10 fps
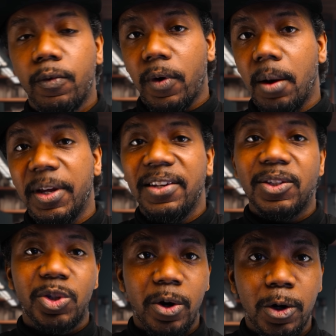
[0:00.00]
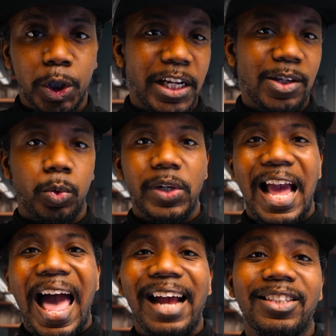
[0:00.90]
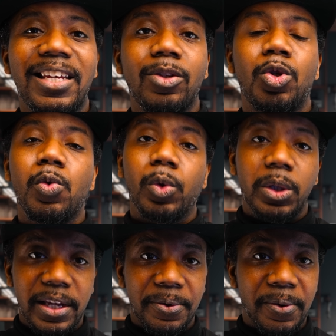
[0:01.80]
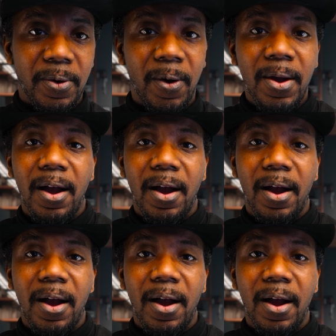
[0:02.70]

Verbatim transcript: from surgeons reacting to literal